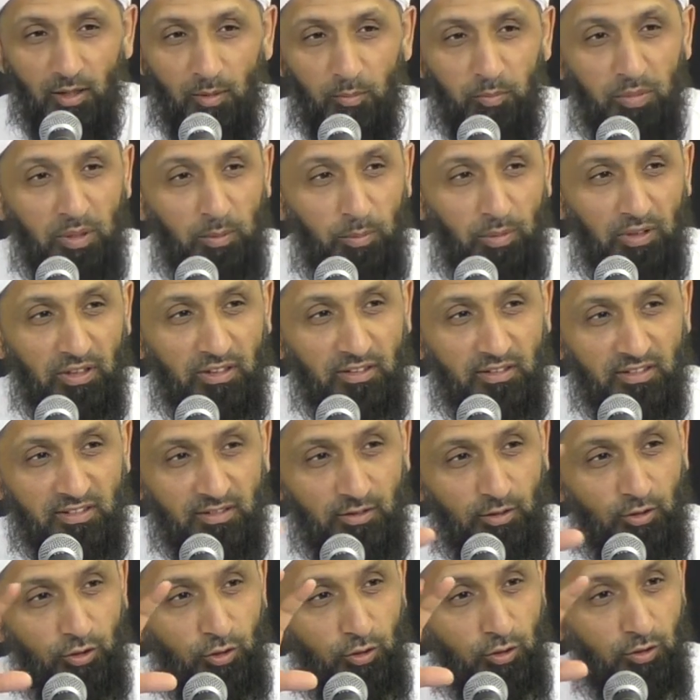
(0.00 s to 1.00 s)
people
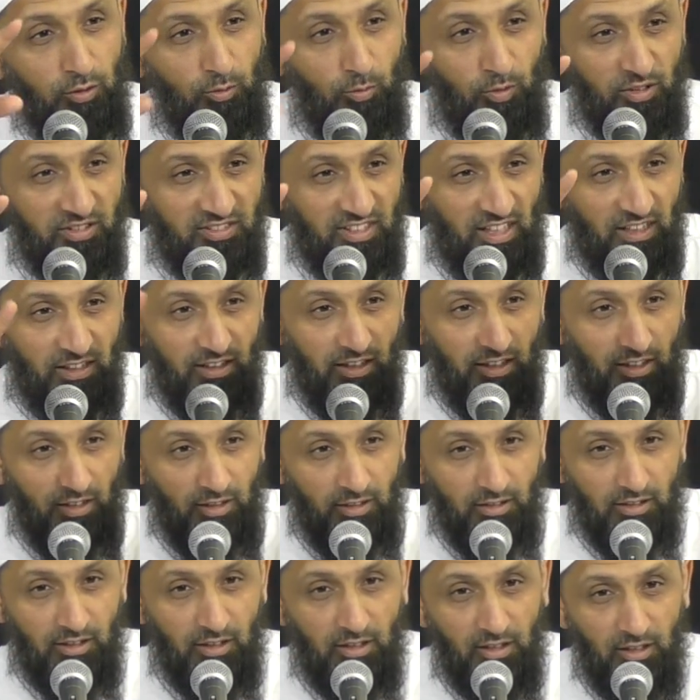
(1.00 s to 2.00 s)
were
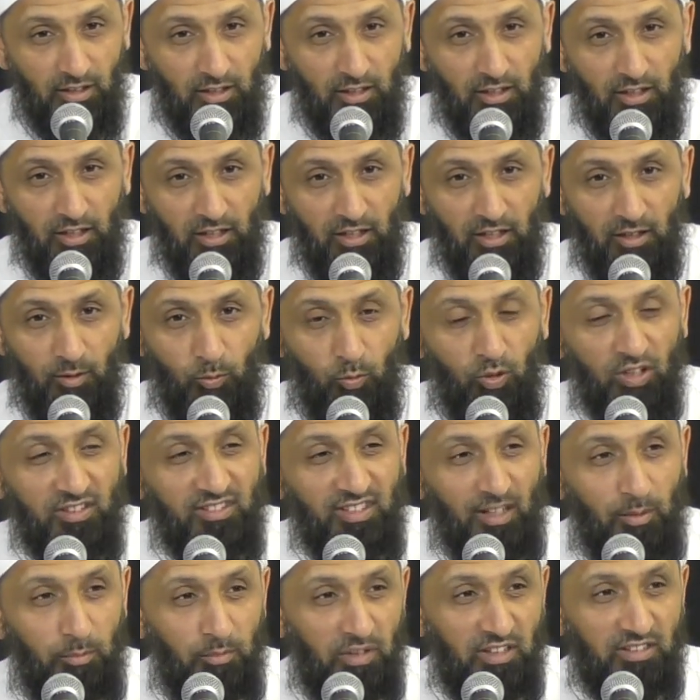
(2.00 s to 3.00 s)
sending
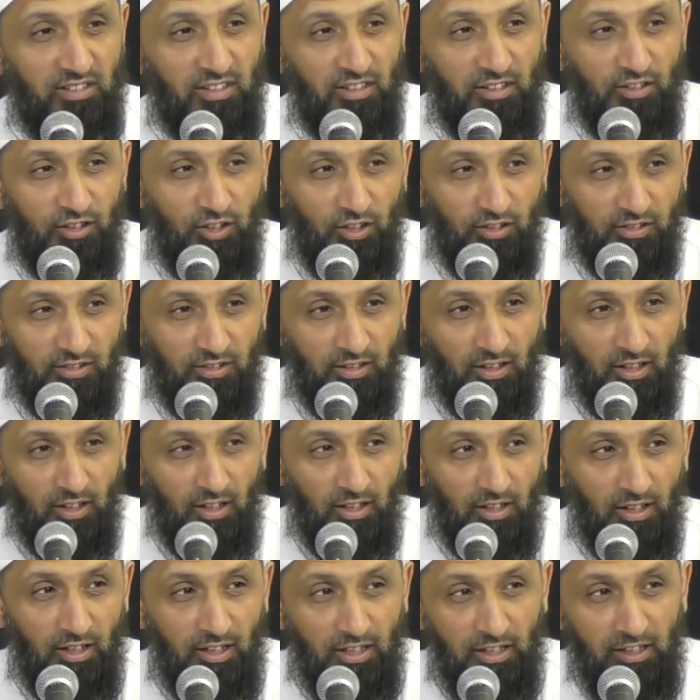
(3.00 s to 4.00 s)
WhatsApp messages,
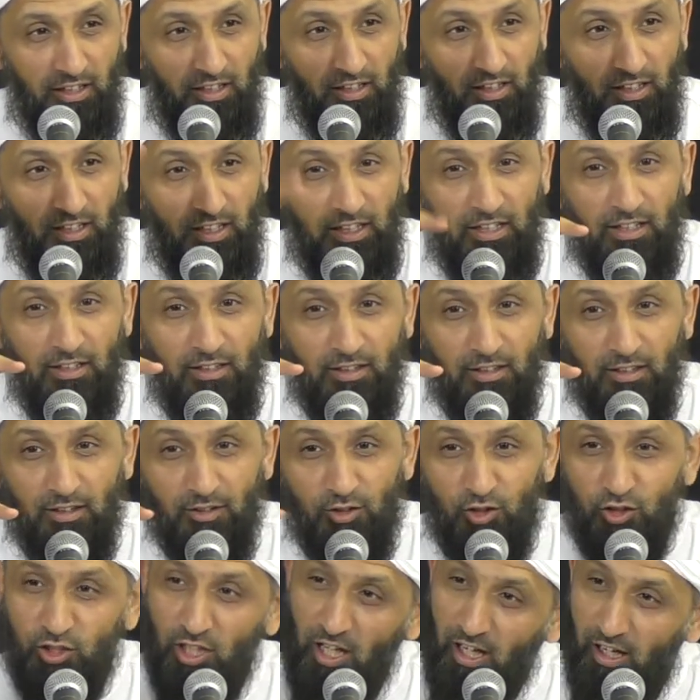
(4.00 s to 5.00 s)

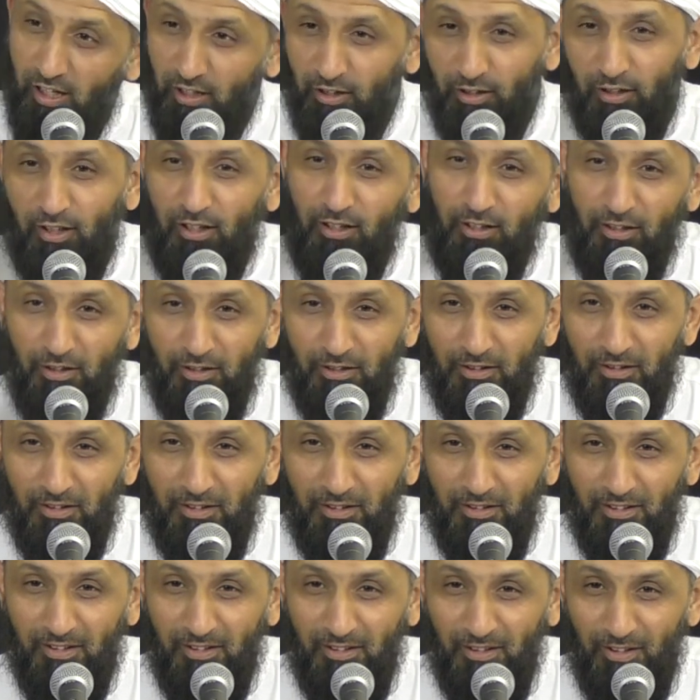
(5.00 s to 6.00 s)
Insha'Allah.
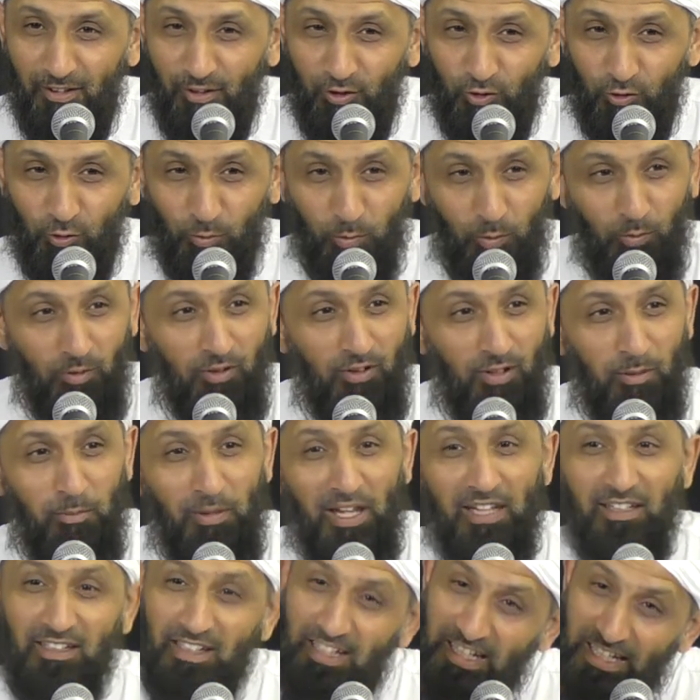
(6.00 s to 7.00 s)
So we will
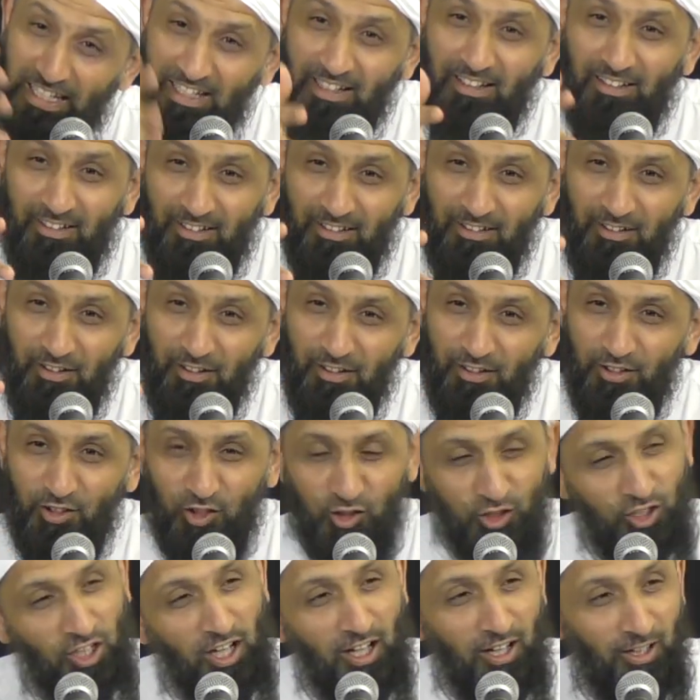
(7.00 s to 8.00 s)
remain
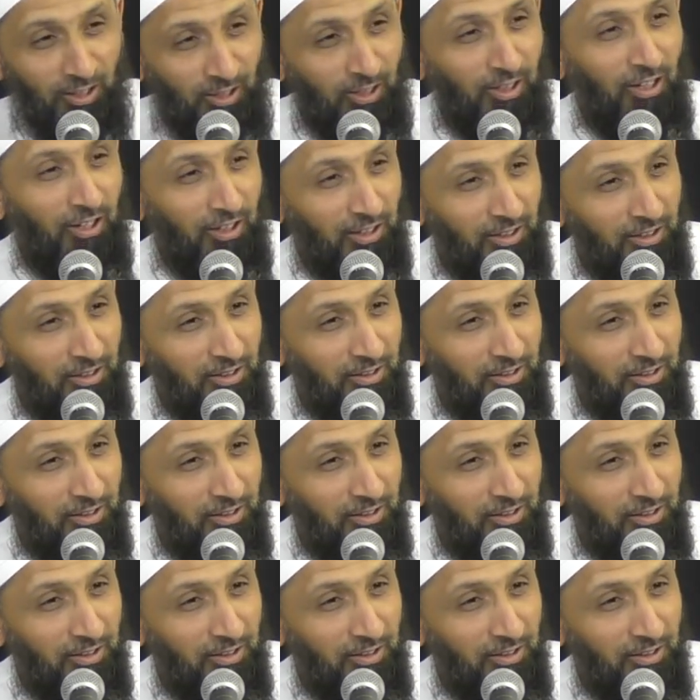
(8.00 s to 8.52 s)
Insha'Allah.